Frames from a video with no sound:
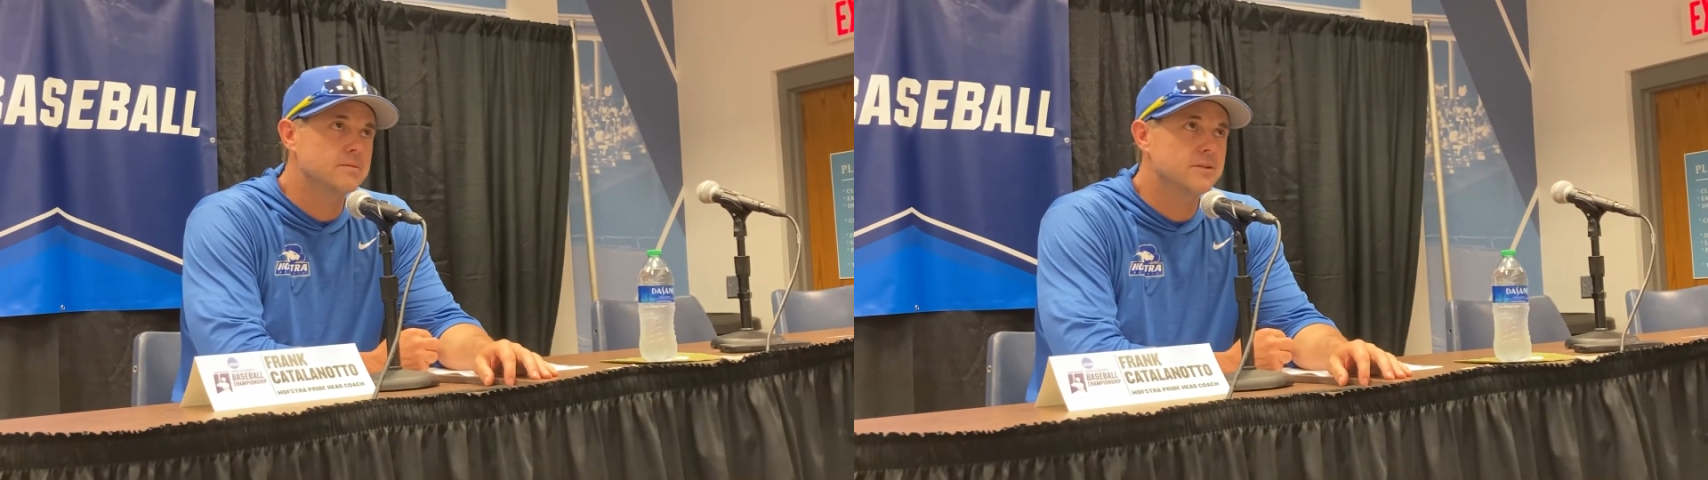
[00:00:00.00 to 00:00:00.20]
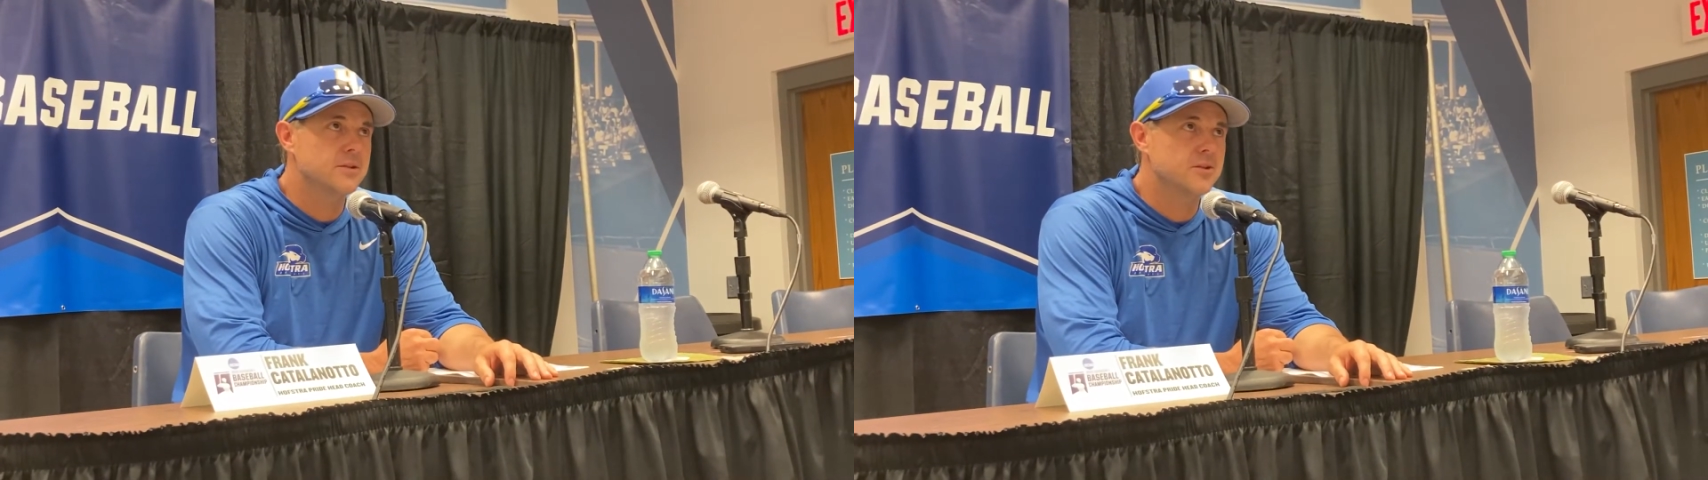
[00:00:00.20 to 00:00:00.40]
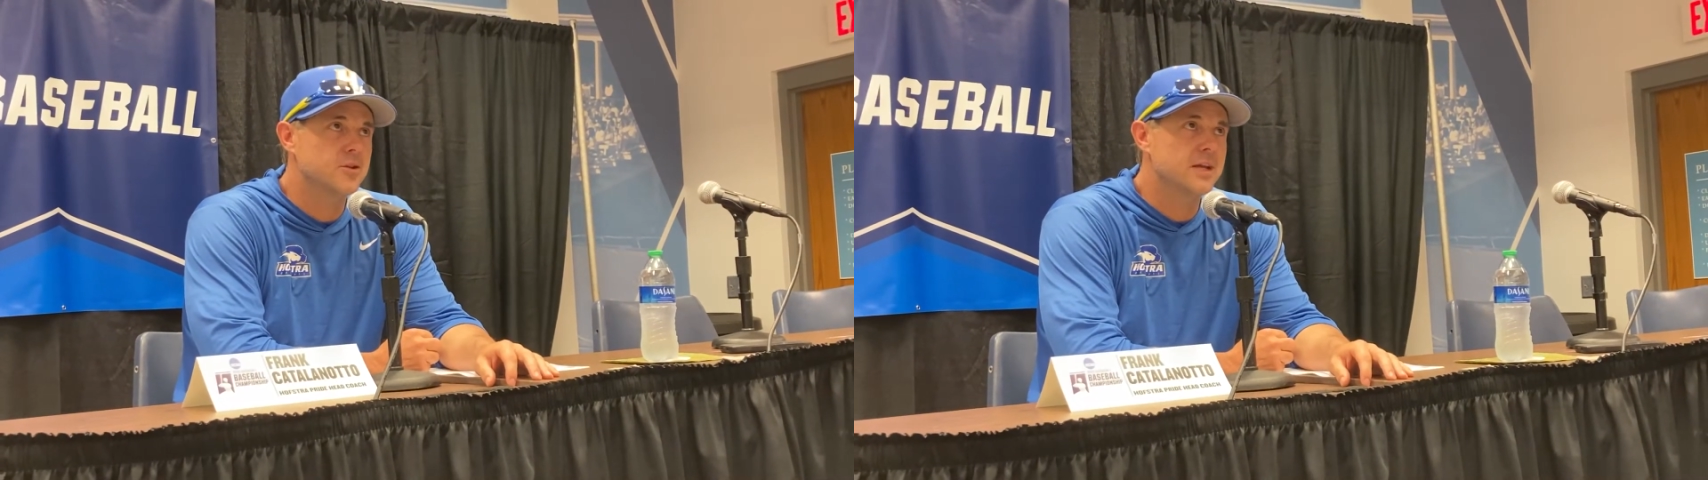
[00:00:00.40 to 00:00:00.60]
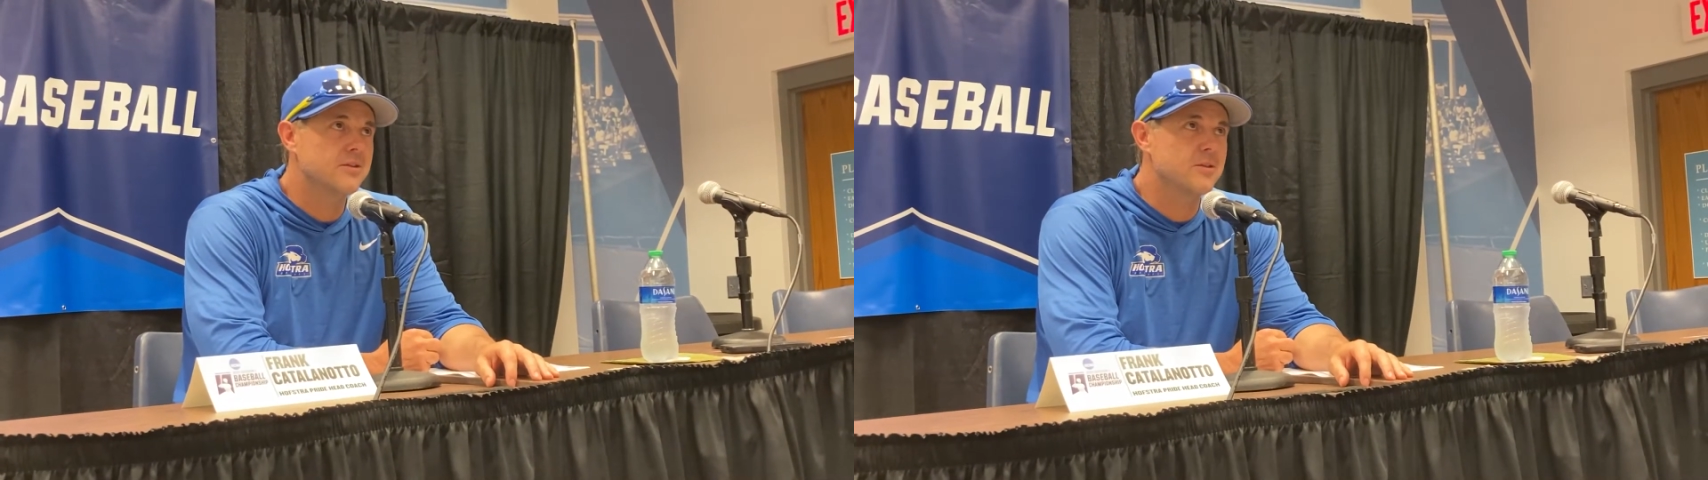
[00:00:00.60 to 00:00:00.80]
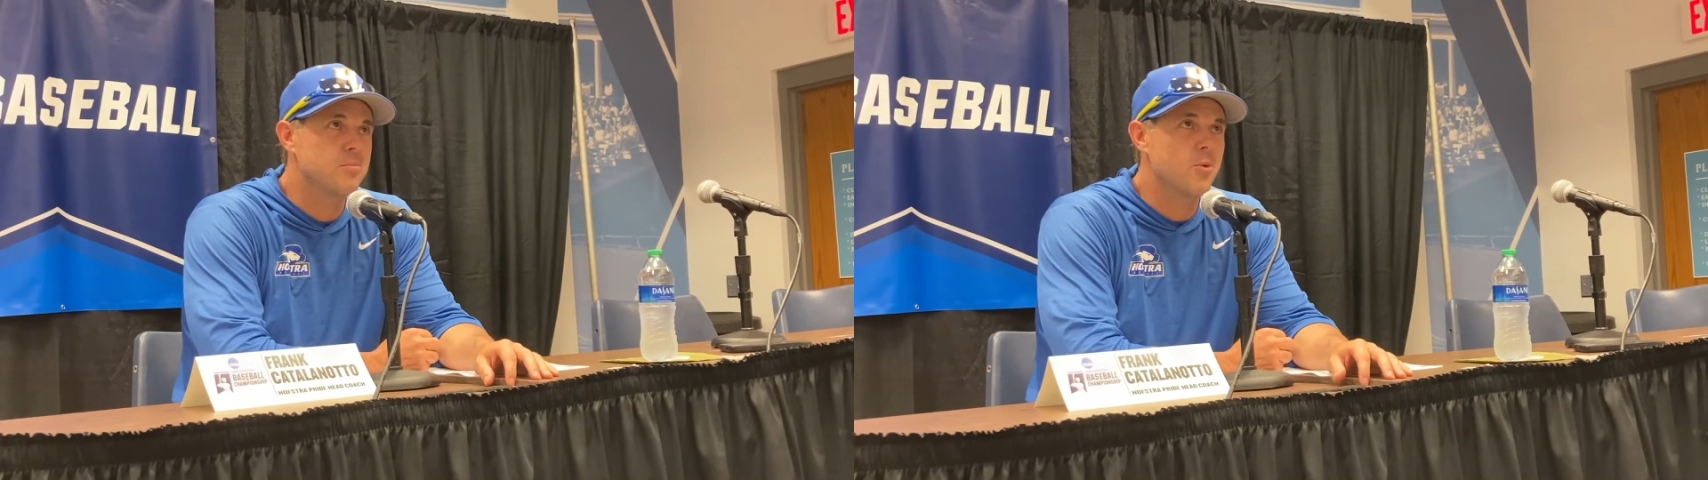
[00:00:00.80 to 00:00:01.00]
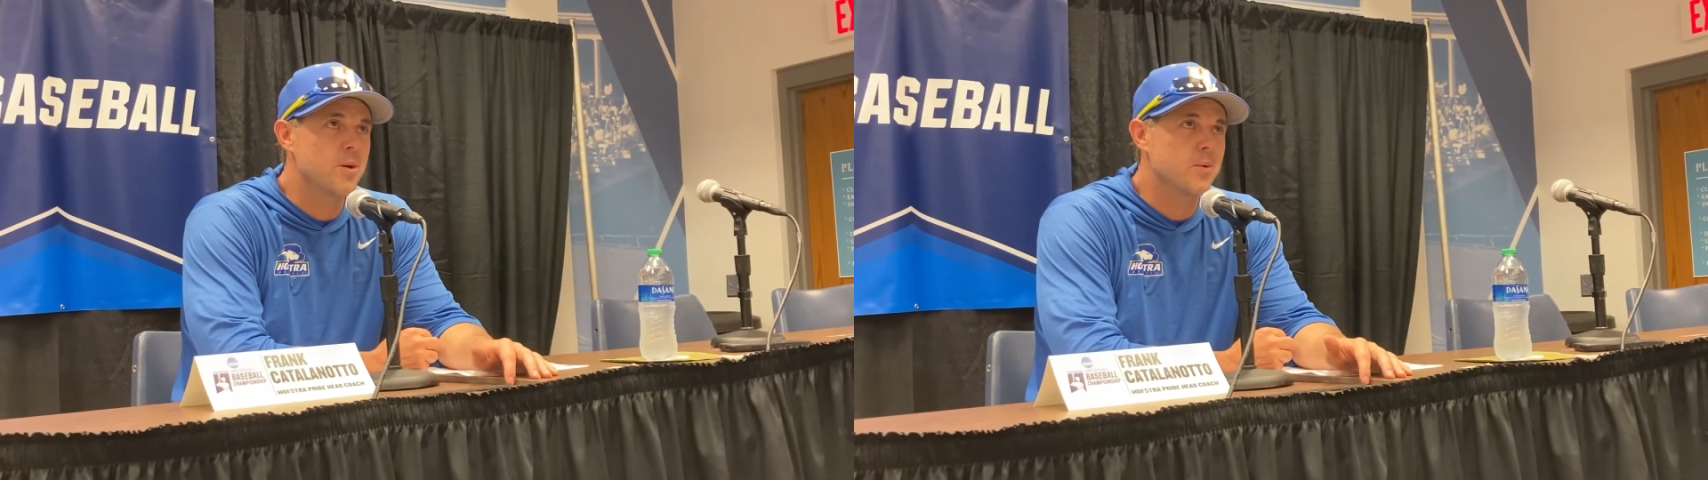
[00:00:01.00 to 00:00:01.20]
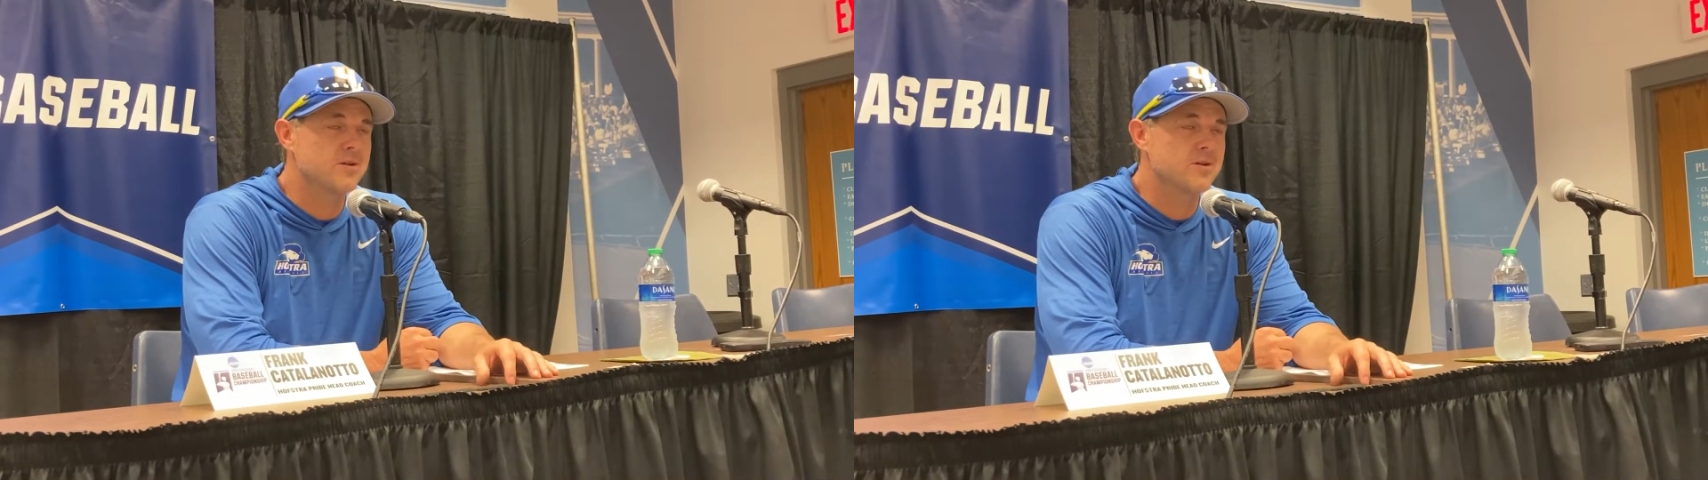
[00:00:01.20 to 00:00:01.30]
you get to the point where